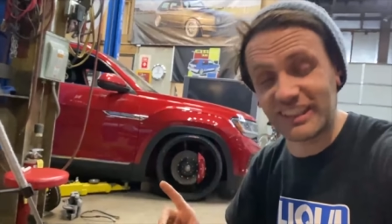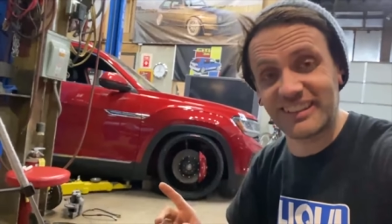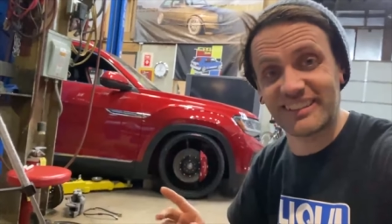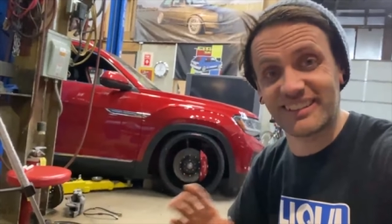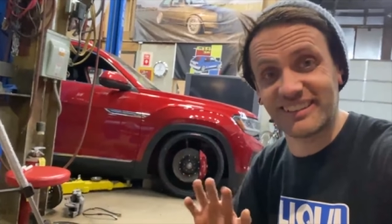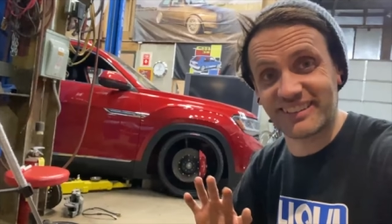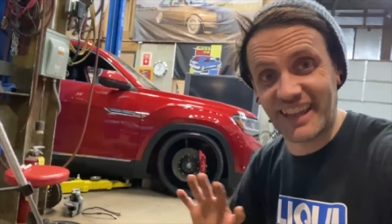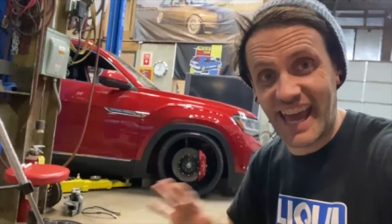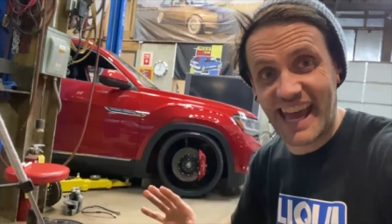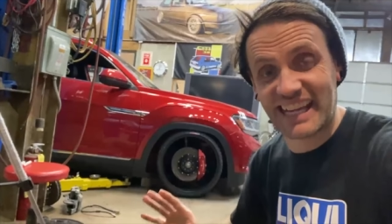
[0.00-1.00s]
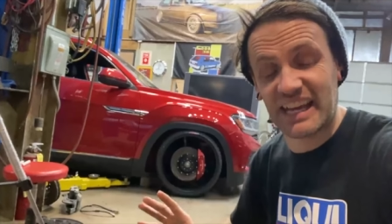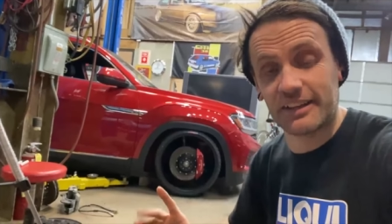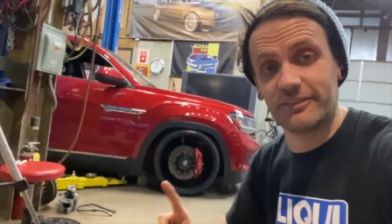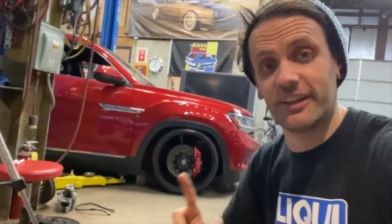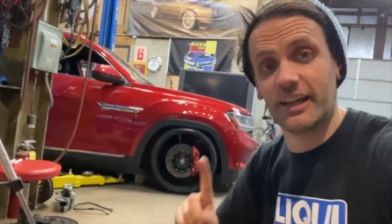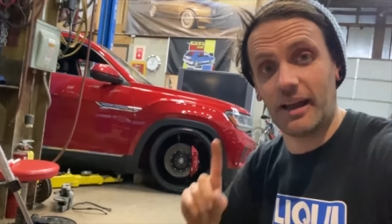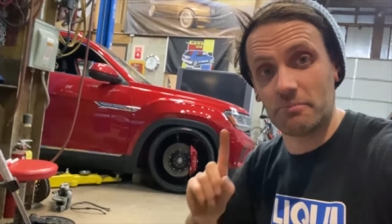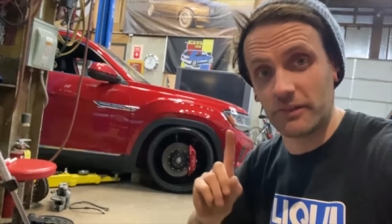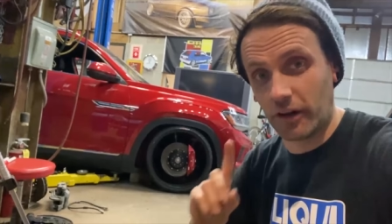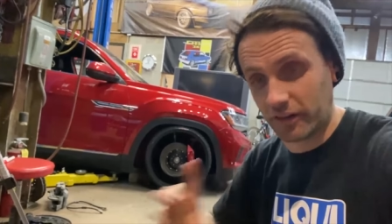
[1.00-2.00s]
distance the heck out of it.
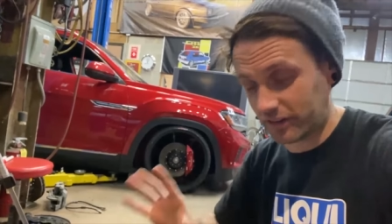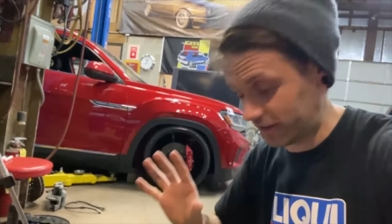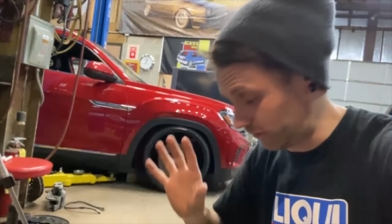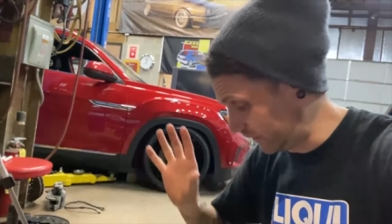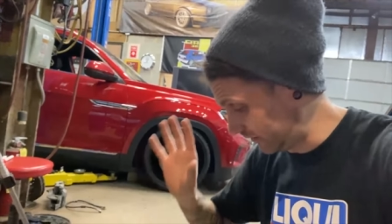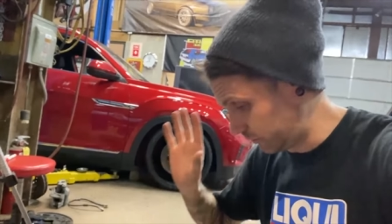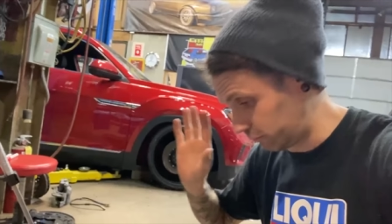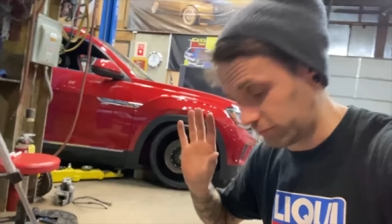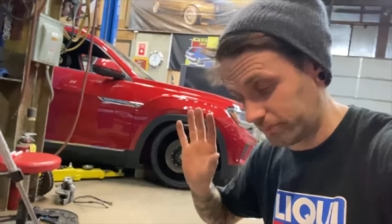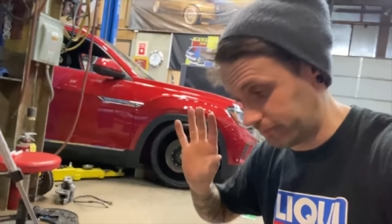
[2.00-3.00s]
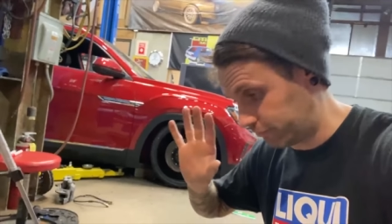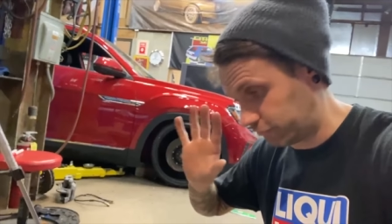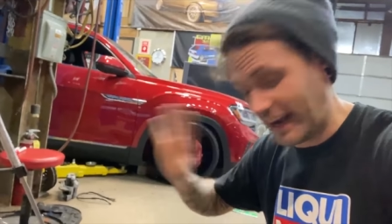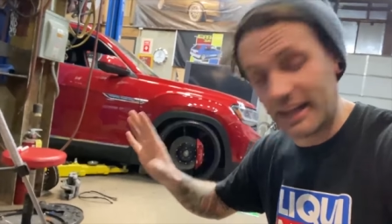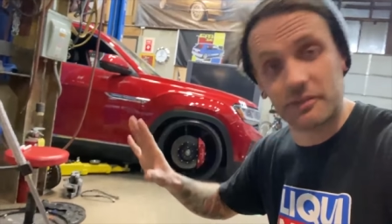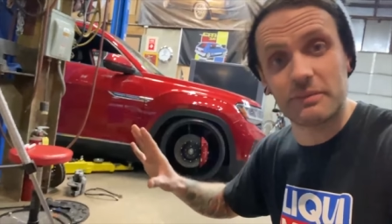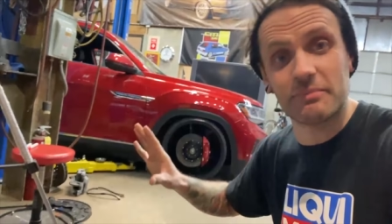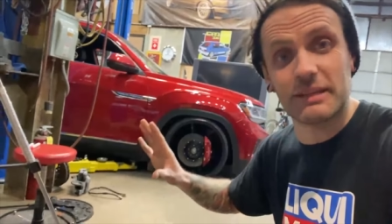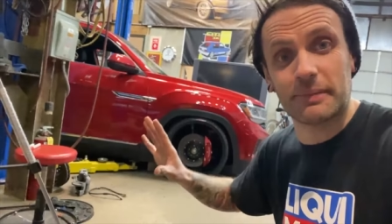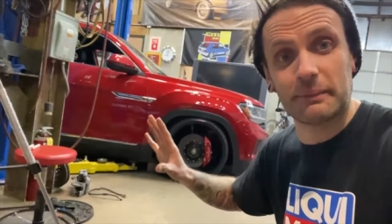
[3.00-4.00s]
I'm not going to randomly
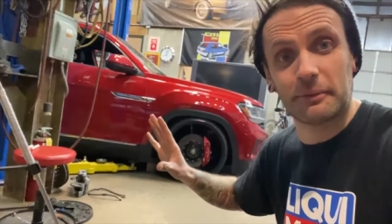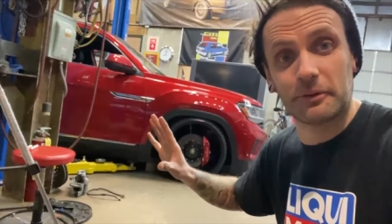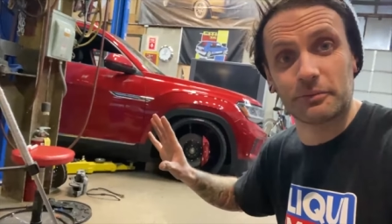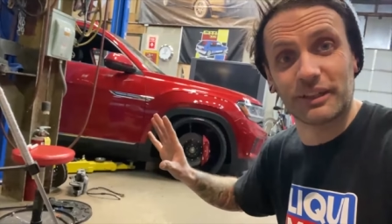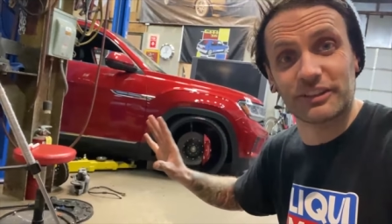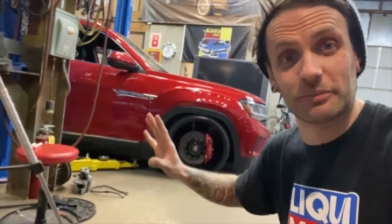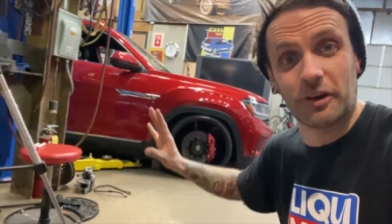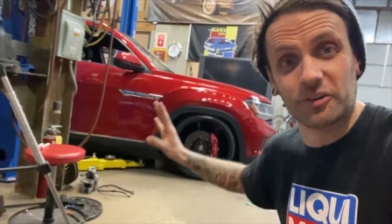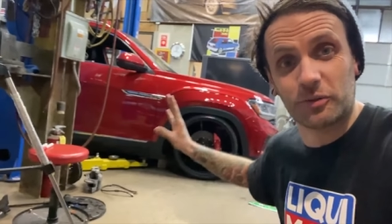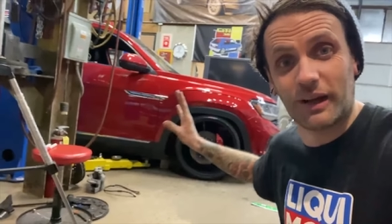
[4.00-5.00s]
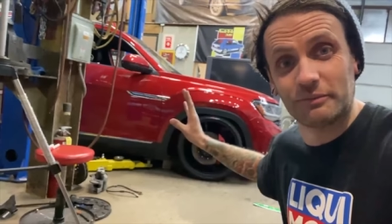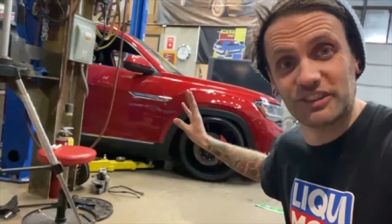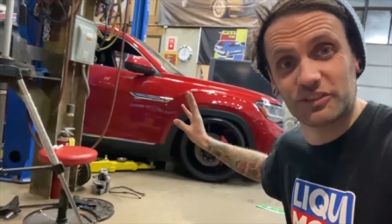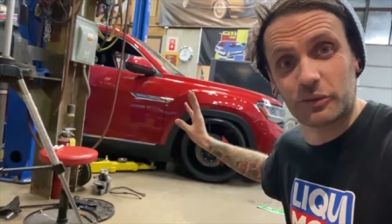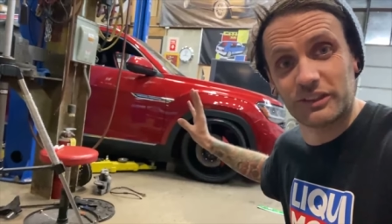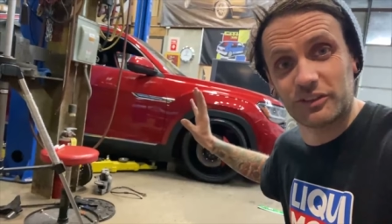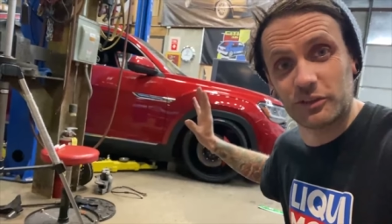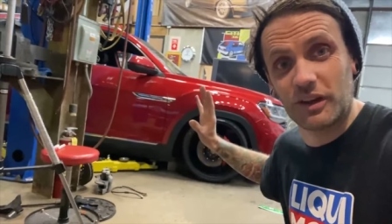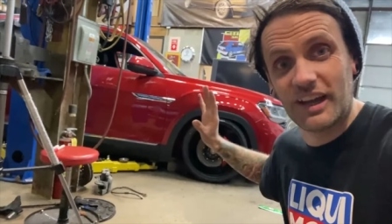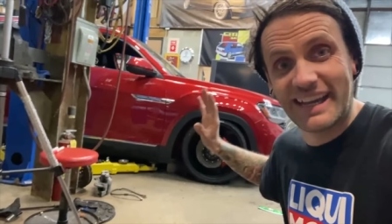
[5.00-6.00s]
meet people as much as possible. I'm just going
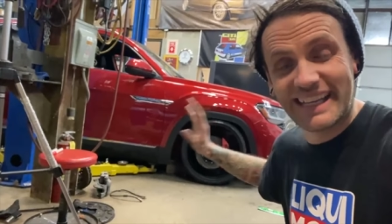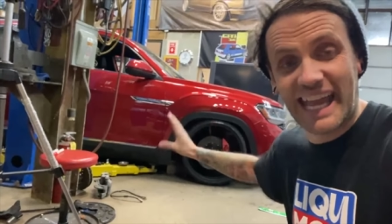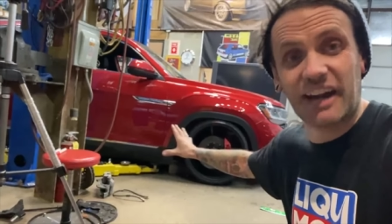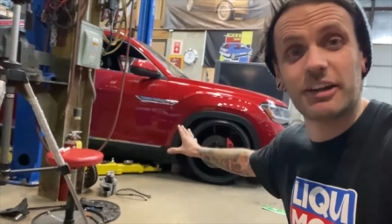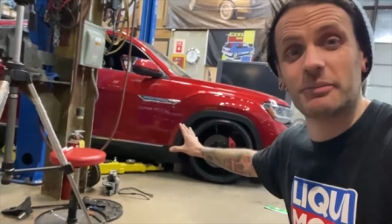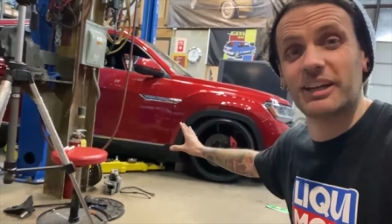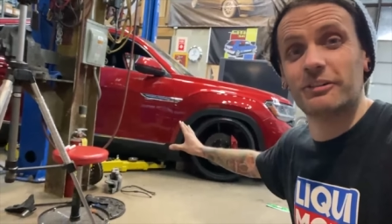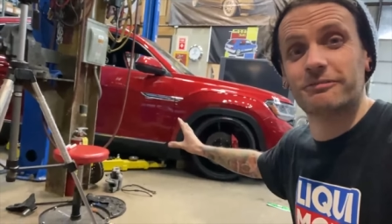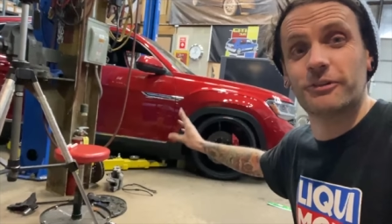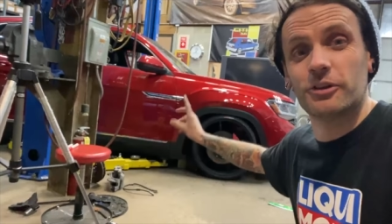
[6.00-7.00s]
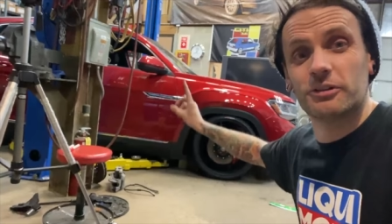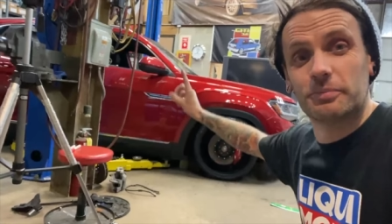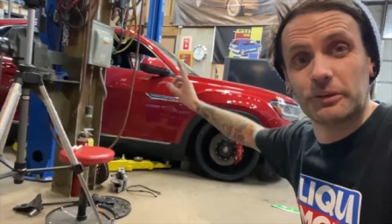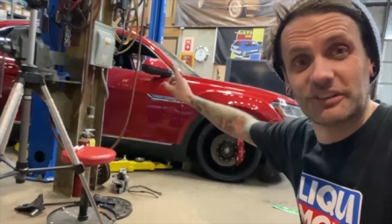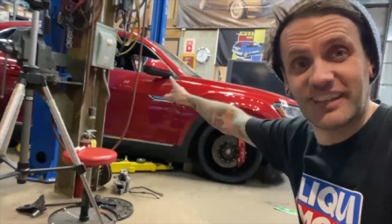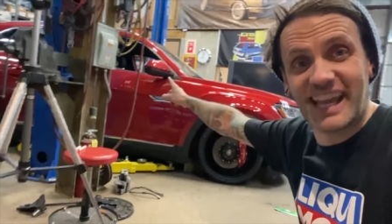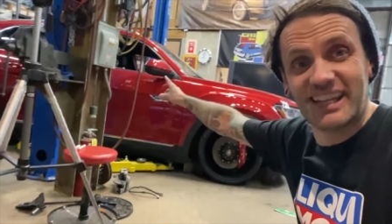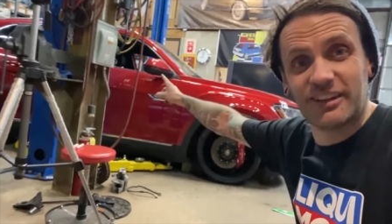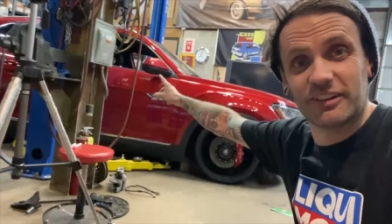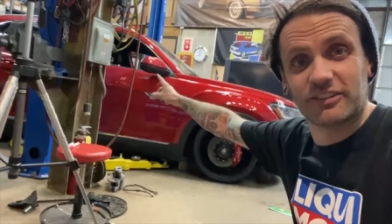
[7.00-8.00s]
to carry my own food, put a
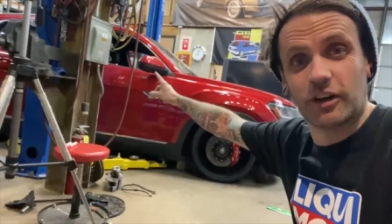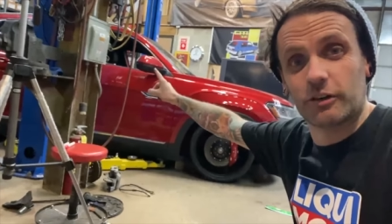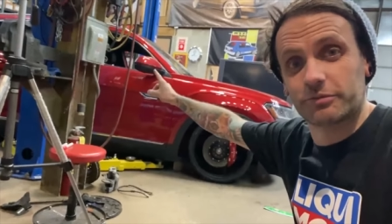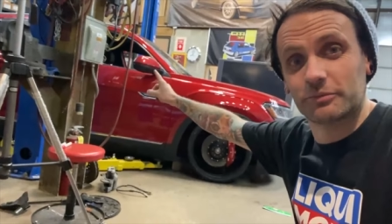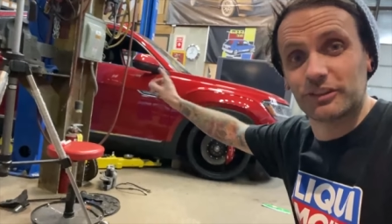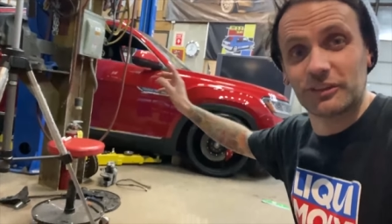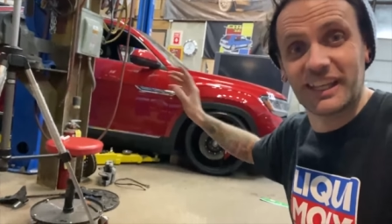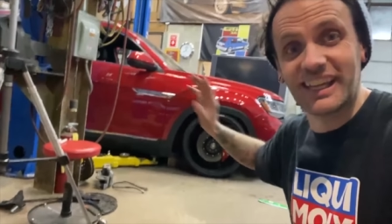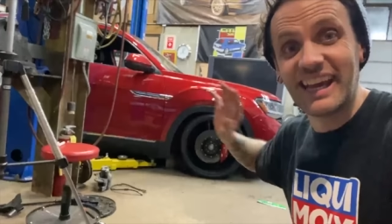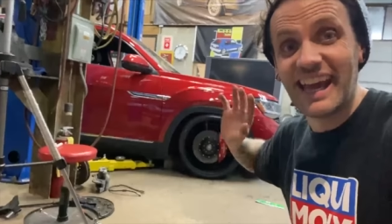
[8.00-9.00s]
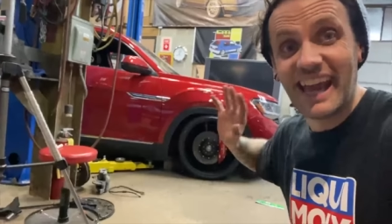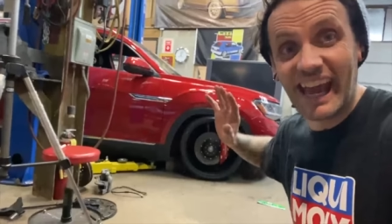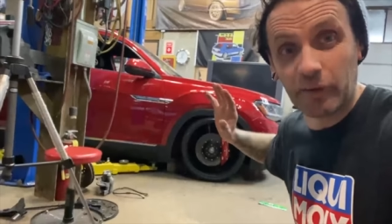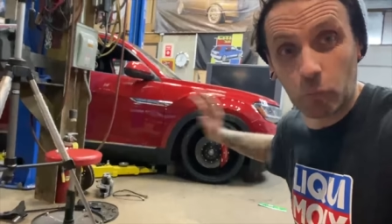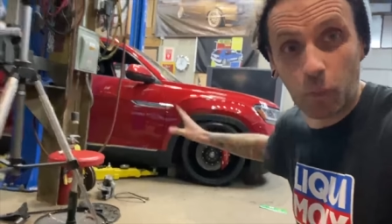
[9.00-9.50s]
tent on top from Thule, and